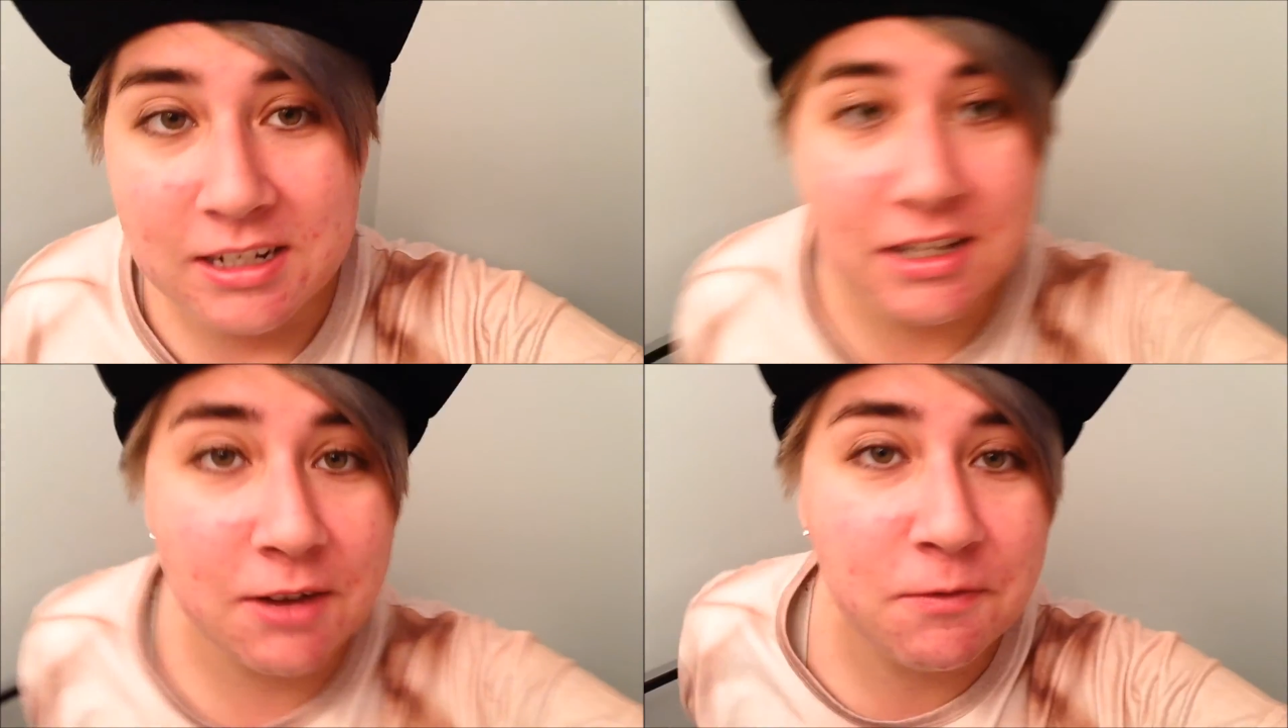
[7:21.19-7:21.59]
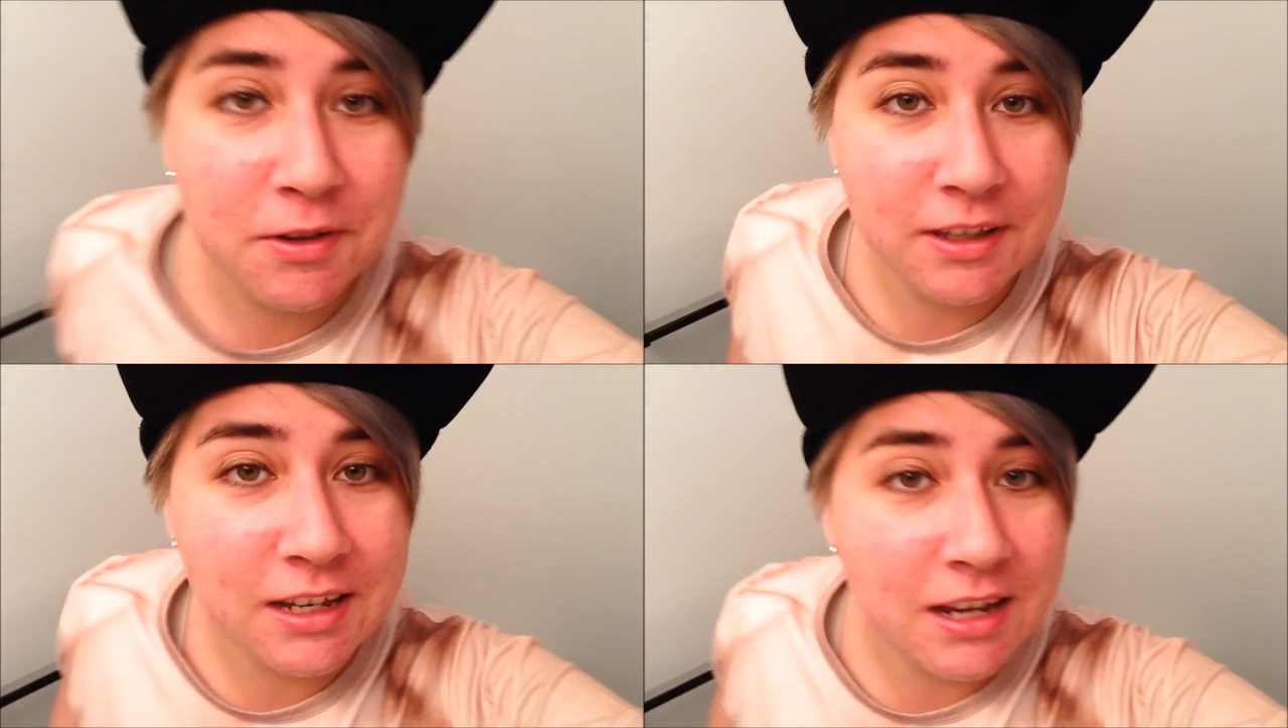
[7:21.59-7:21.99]

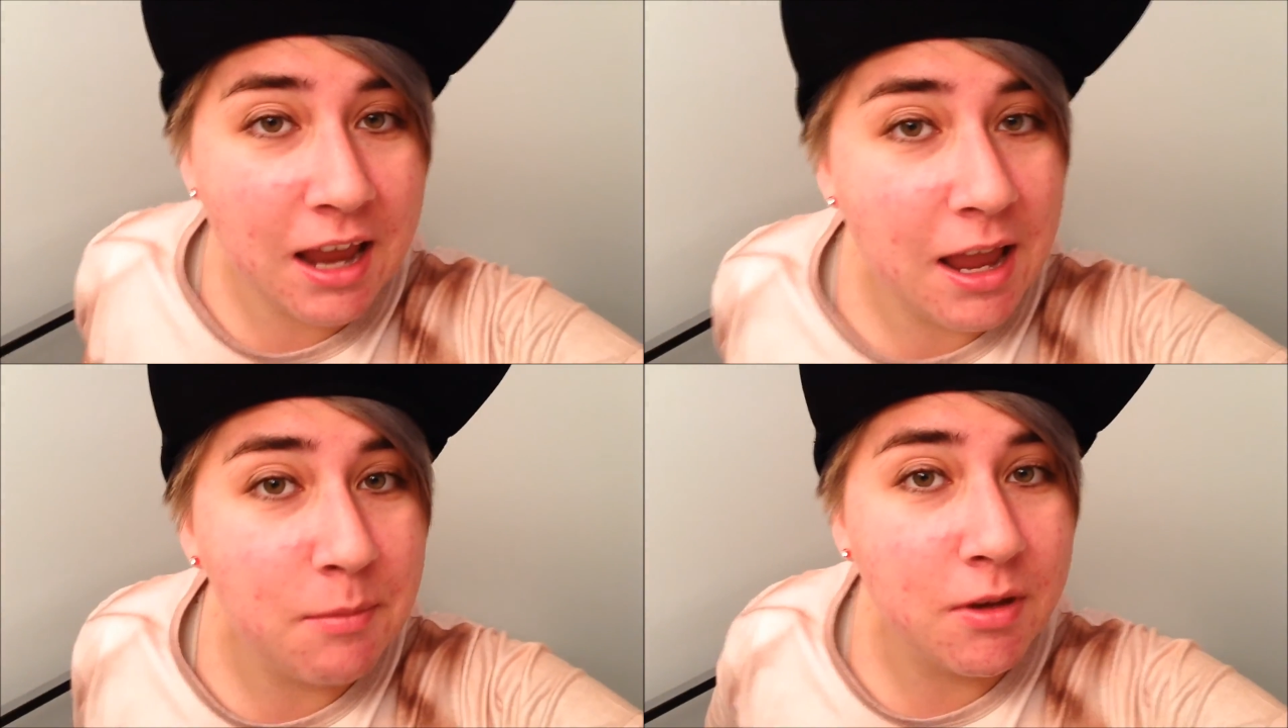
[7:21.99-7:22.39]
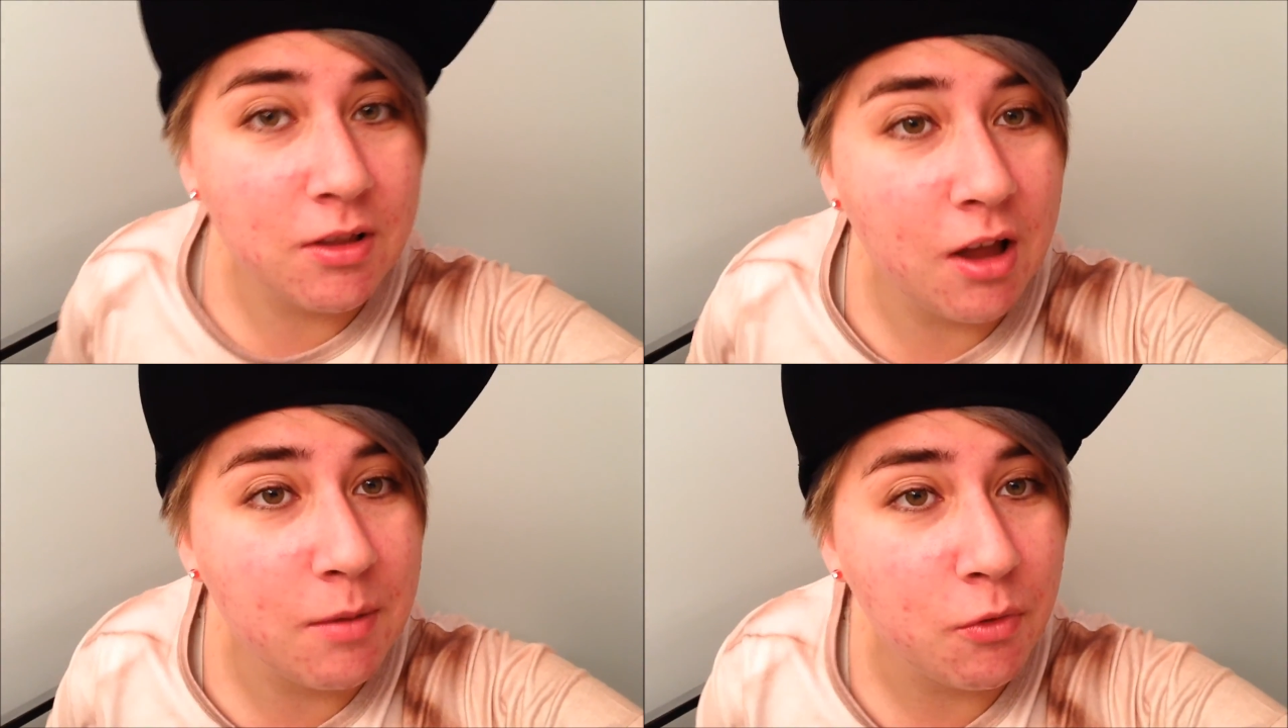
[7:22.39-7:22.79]
definitely am a
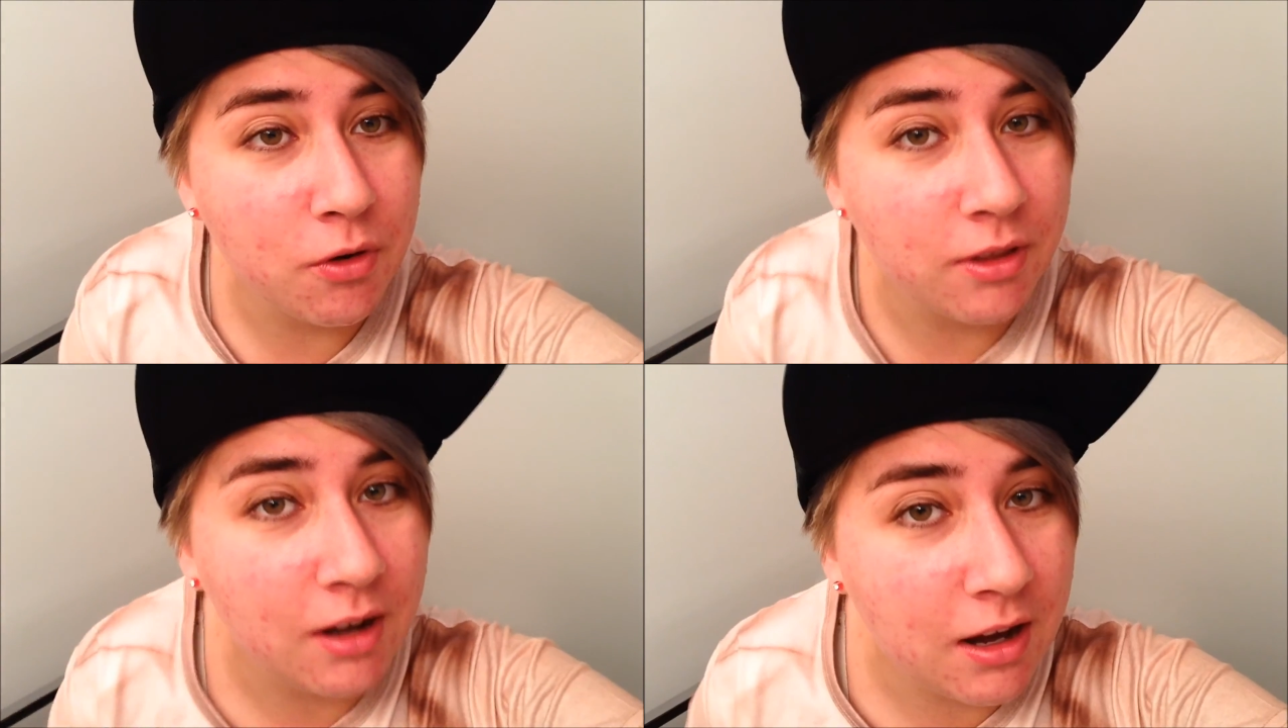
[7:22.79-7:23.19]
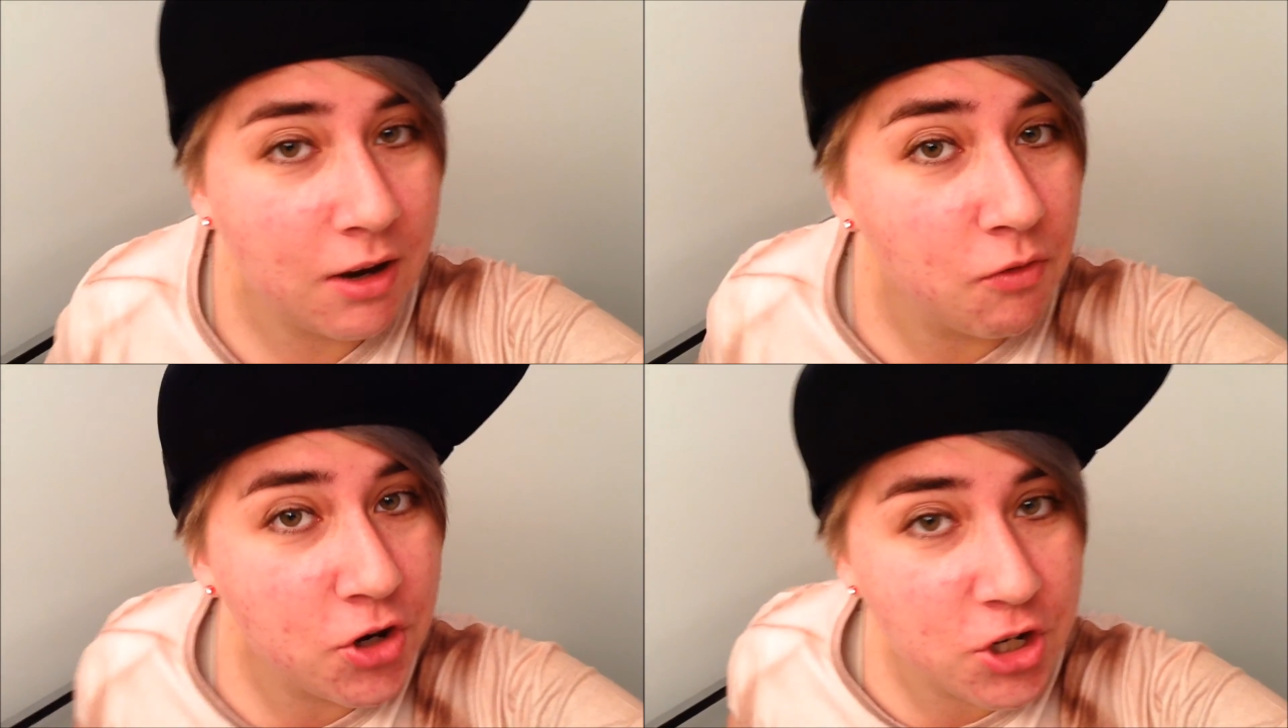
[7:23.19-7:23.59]
lot more than
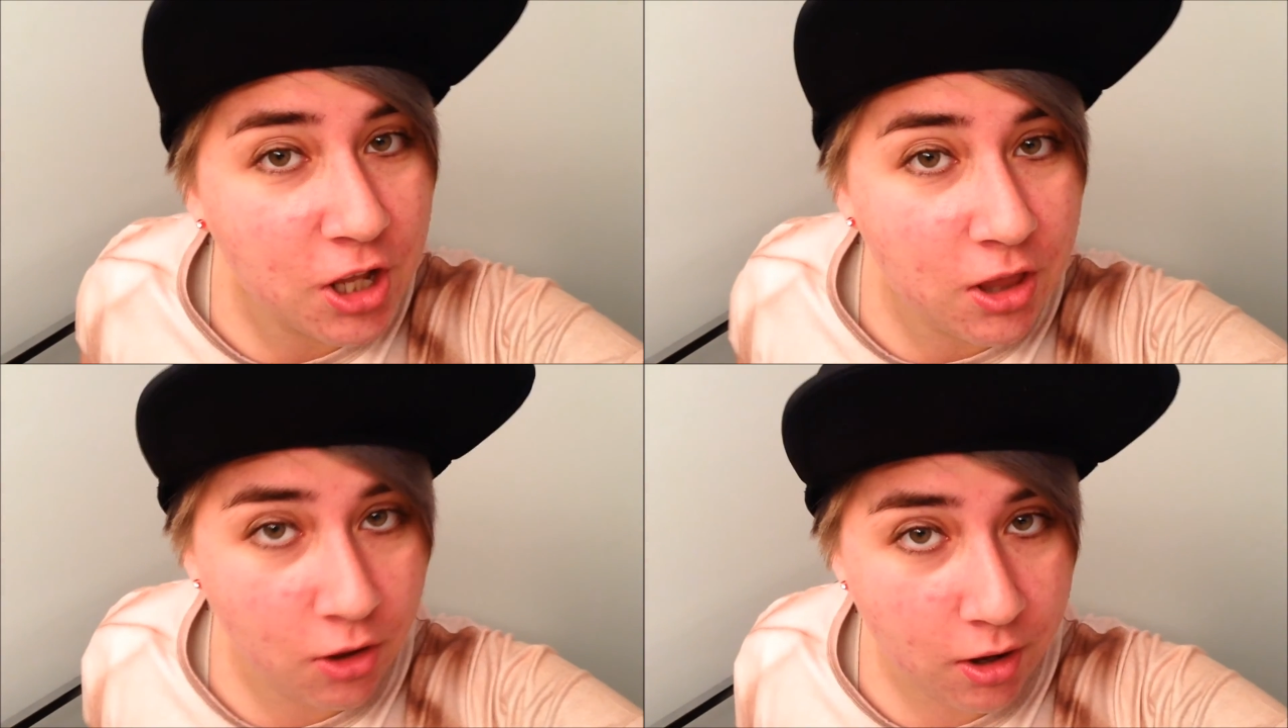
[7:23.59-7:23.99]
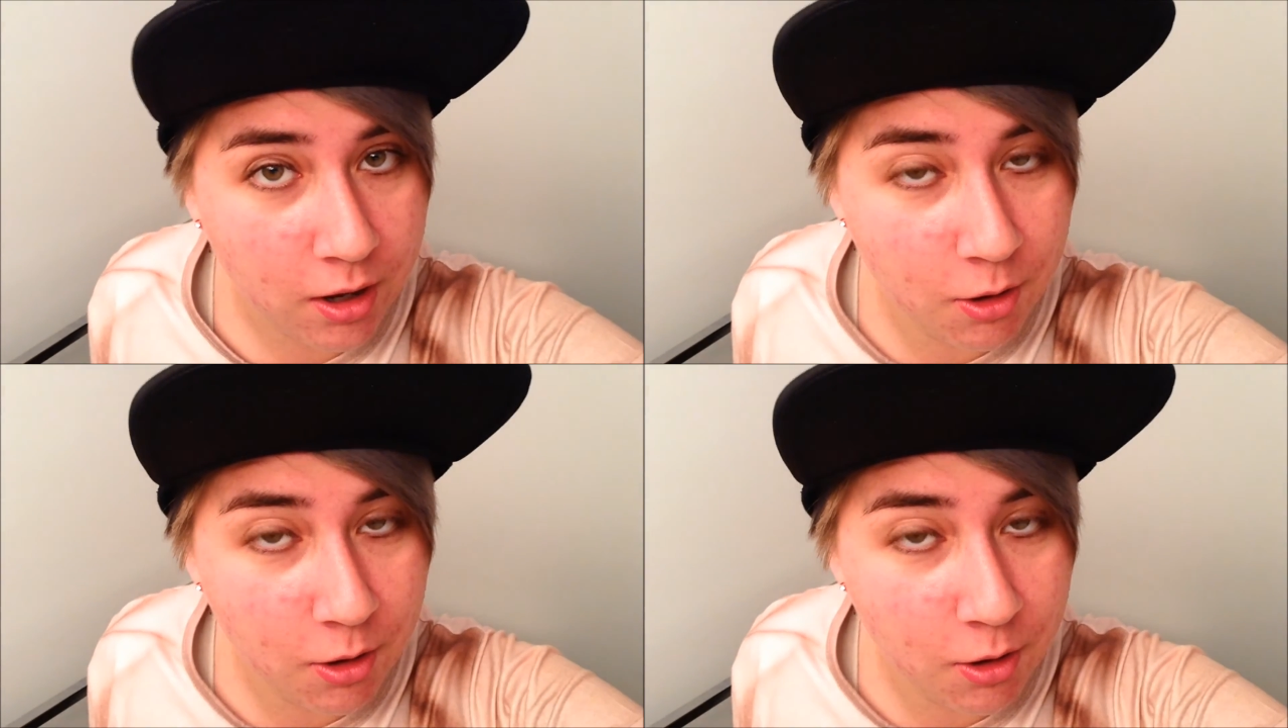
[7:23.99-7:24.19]
I originally thought I